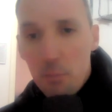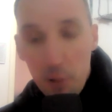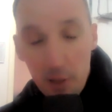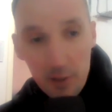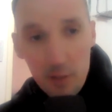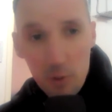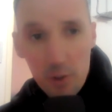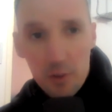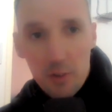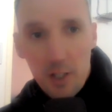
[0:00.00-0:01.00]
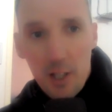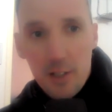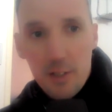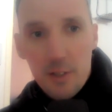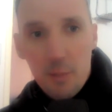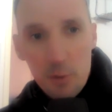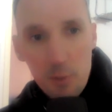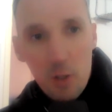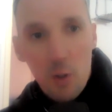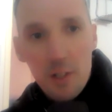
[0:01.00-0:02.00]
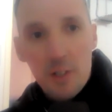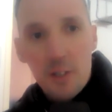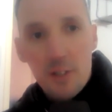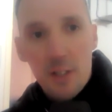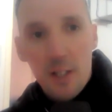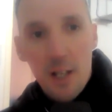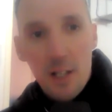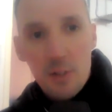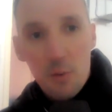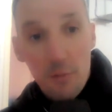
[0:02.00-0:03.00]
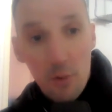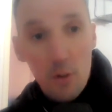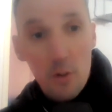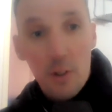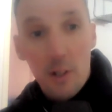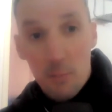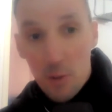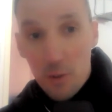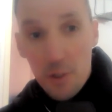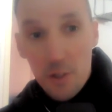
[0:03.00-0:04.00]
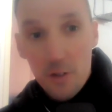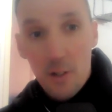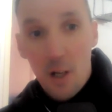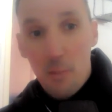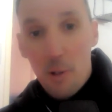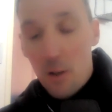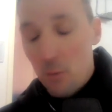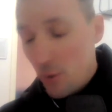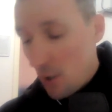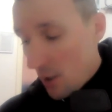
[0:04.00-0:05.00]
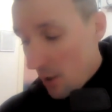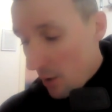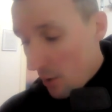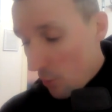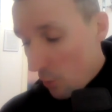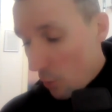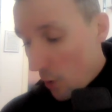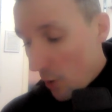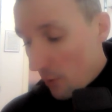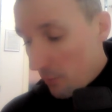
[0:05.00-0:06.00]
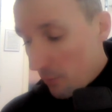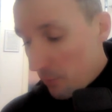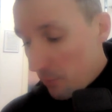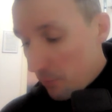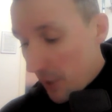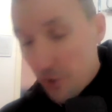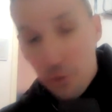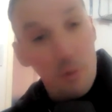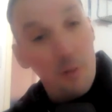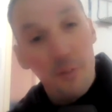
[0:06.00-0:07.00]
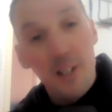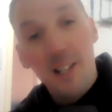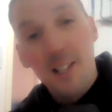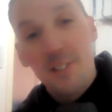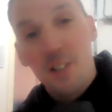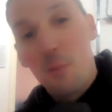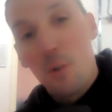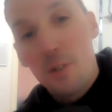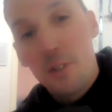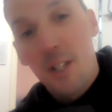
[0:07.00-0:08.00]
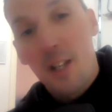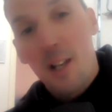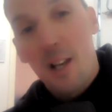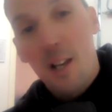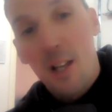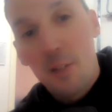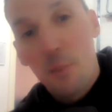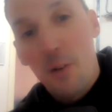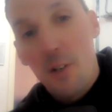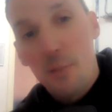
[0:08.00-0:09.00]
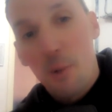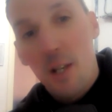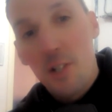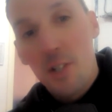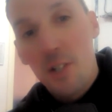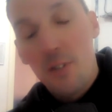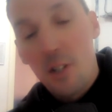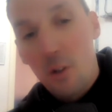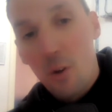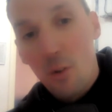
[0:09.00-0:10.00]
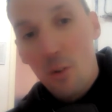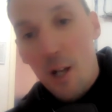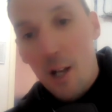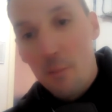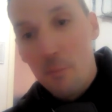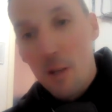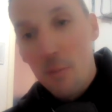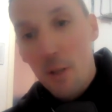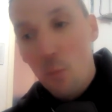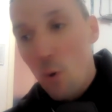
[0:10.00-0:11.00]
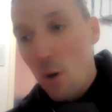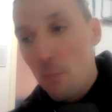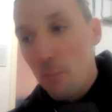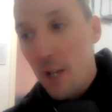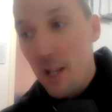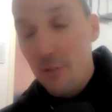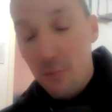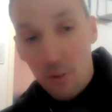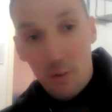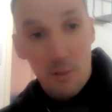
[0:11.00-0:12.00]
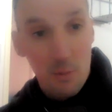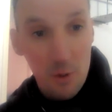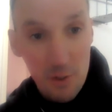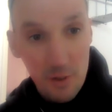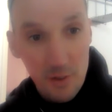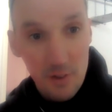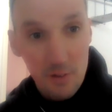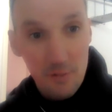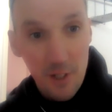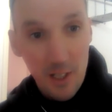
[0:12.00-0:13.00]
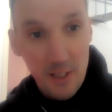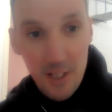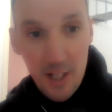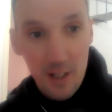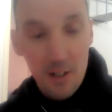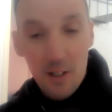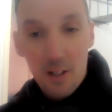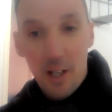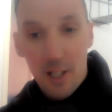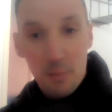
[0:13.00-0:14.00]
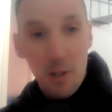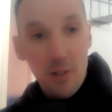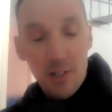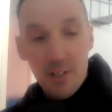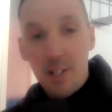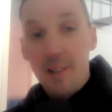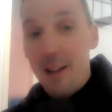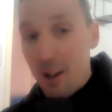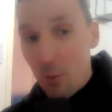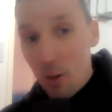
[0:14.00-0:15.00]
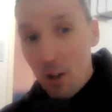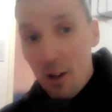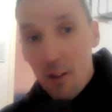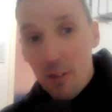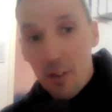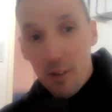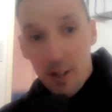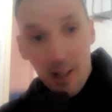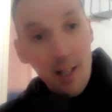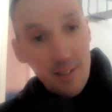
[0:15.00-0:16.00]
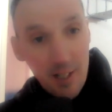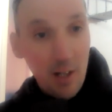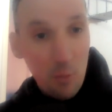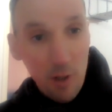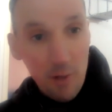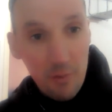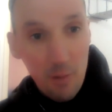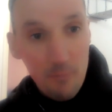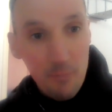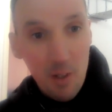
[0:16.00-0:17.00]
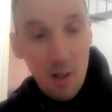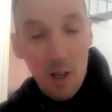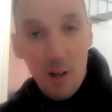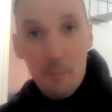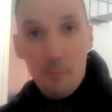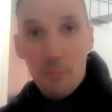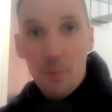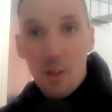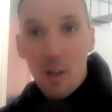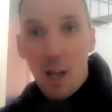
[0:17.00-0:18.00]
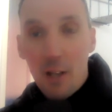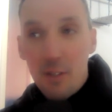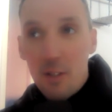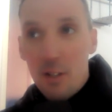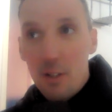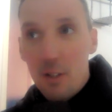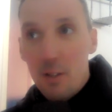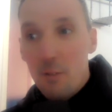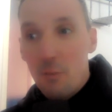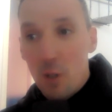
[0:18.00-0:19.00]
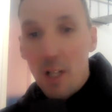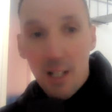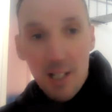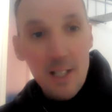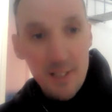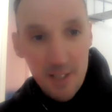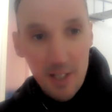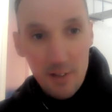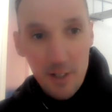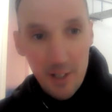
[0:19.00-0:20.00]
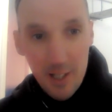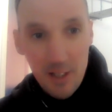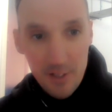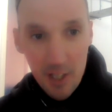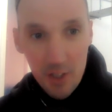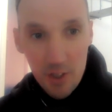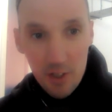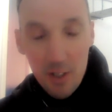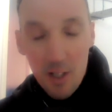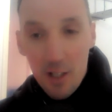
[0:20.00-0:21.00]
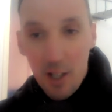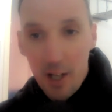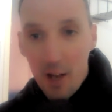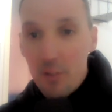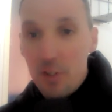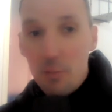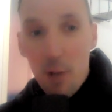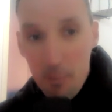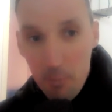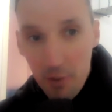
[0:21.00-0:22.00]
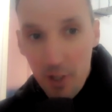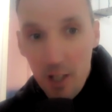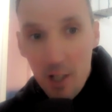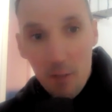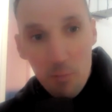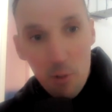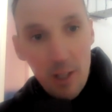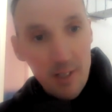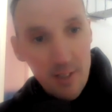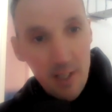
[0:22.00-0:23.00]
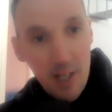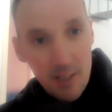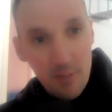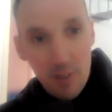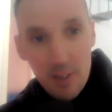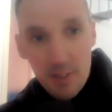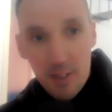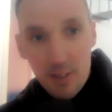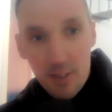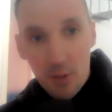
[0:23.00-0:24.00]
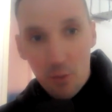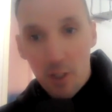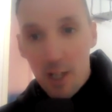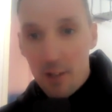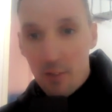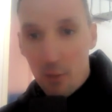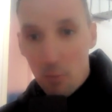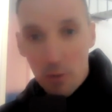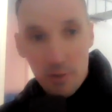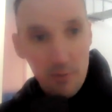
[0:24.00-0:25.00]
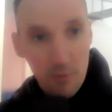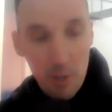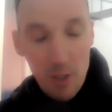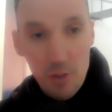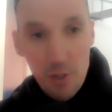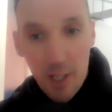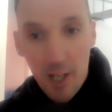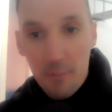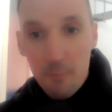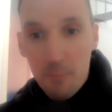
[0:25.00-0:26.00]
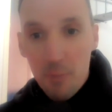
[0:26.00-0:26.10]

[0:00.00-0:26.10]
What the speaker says: build an emotional case. There must be questions in there to evoke emotion about what pleasurable feelings and emotions they're going to experience by achieving the goal, and maybe what painful emotions and feelings they're experiencing now that they'd like to get away from. And really listening in that section and having some empathy and practicing active listening to get the most information you can.